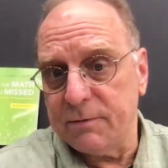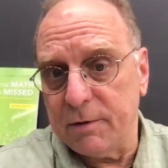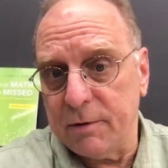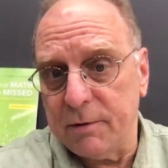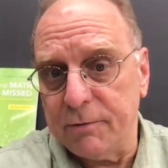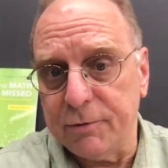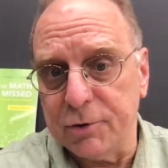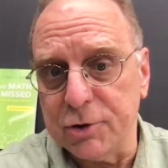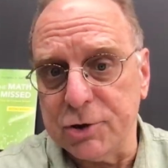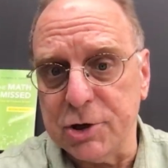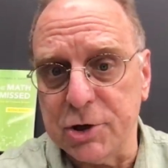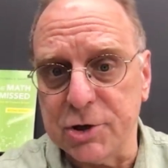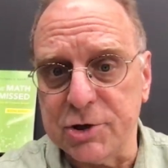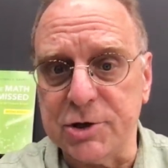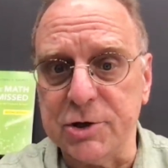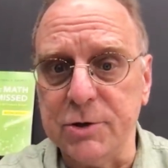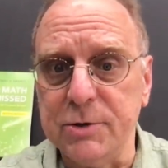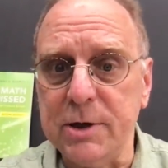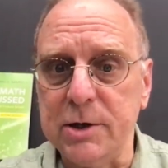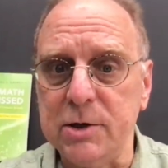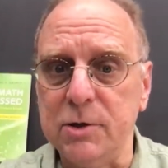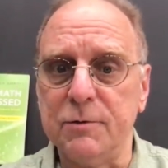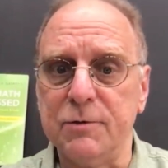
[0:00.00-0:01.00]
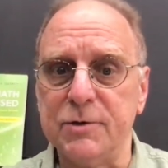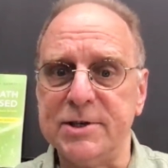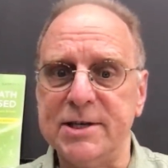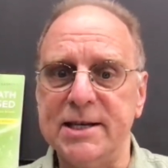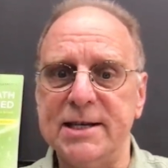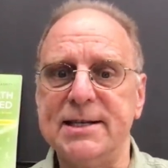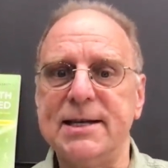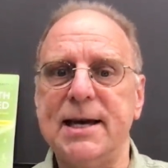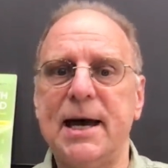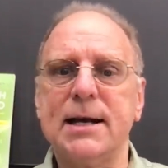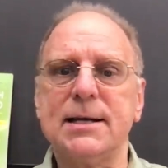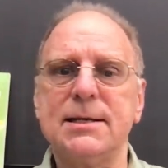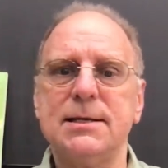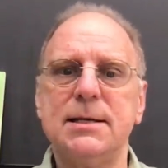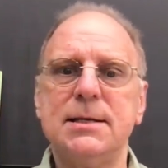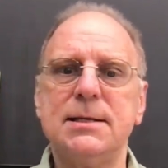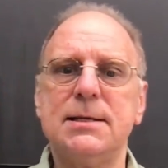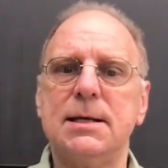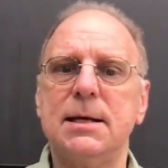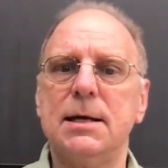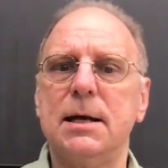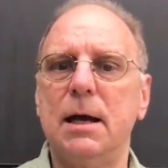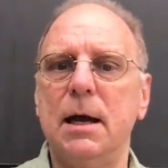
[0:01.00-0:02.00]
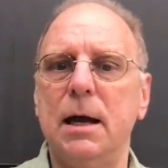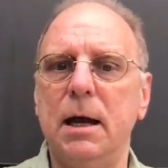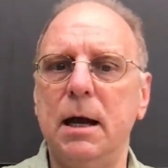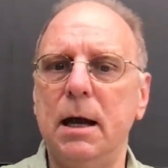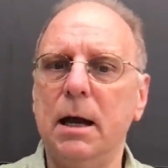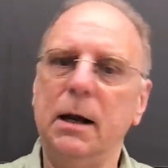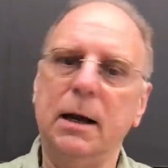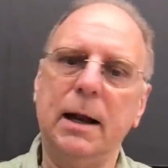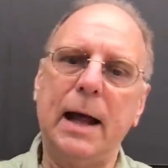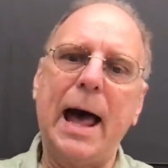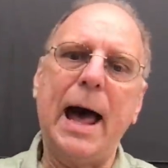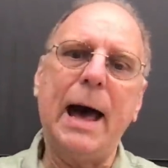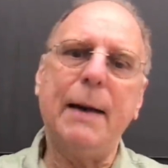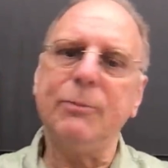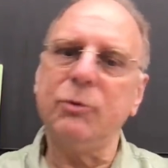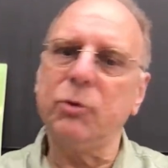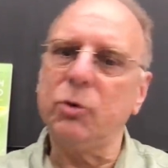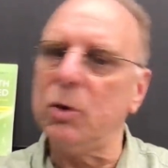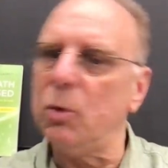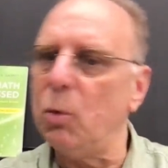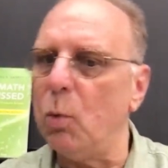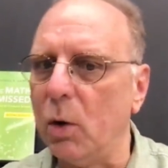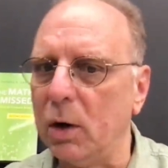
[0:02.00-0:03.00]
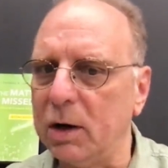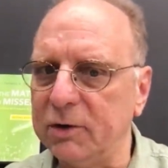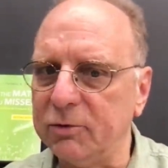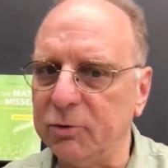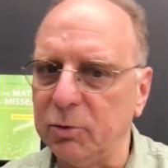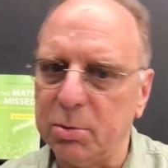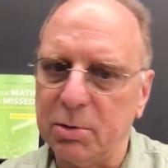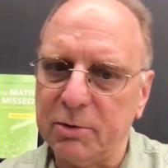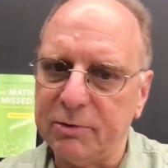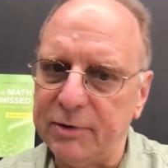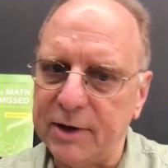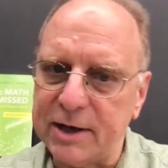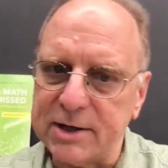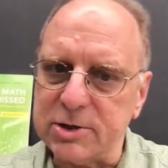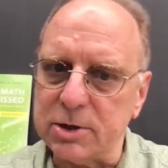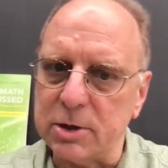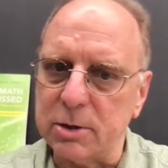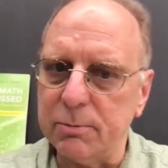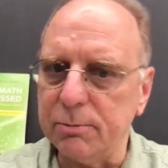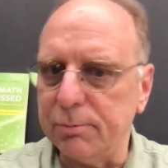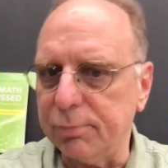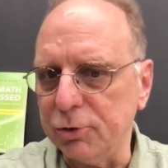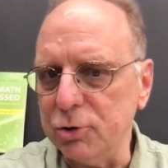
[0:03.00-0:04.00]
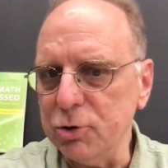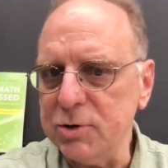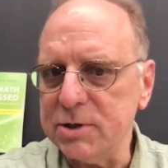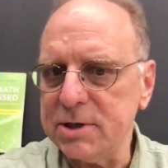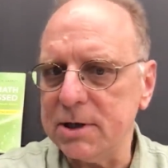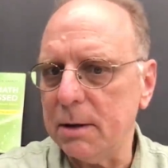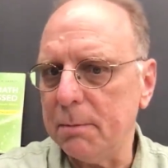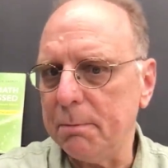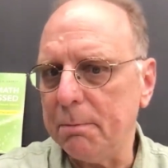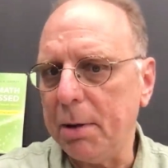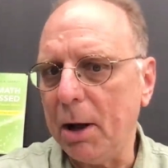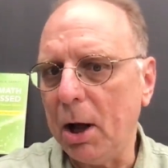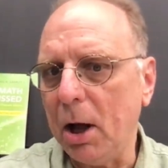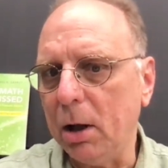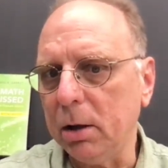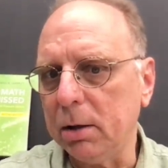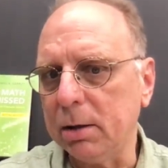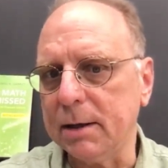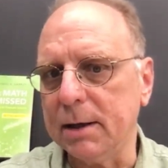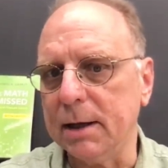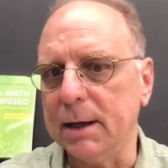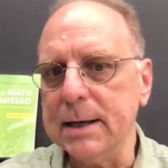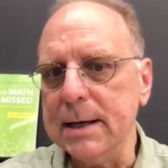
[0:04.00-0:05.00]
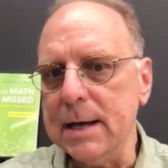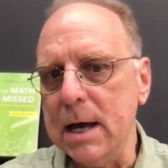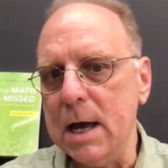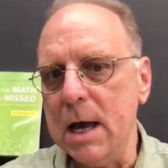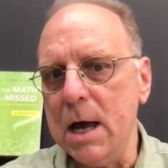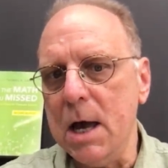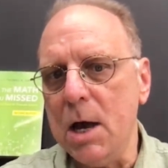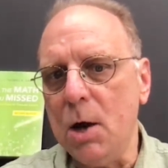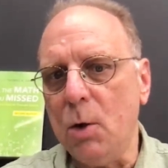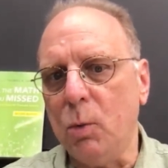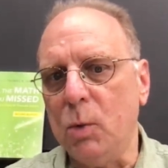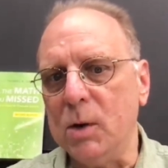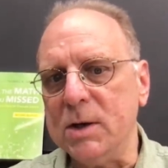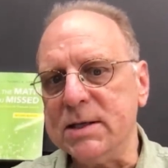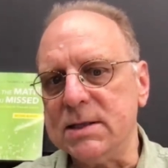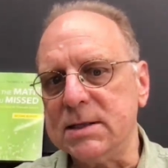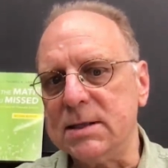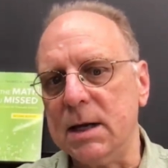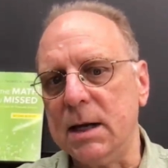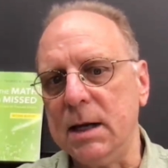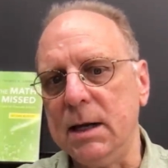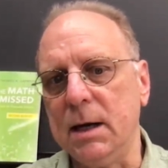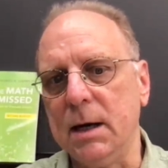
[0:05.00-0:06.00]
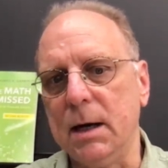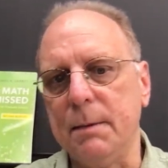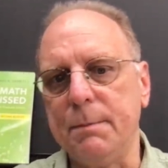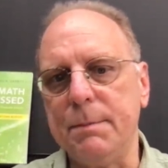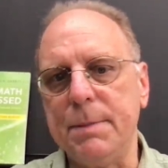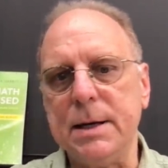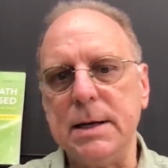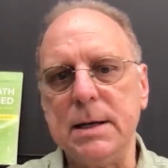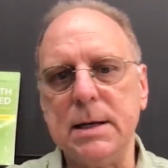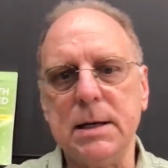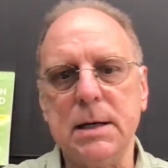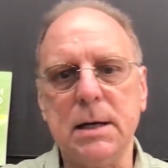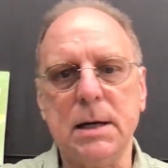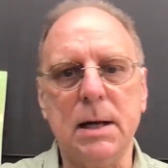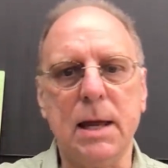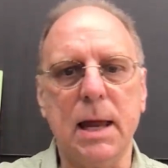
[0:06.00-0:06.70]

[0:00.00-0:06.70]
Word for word: first year student at University of Texas, an absolutely wonderful professor, Bruce Palka, was setting up a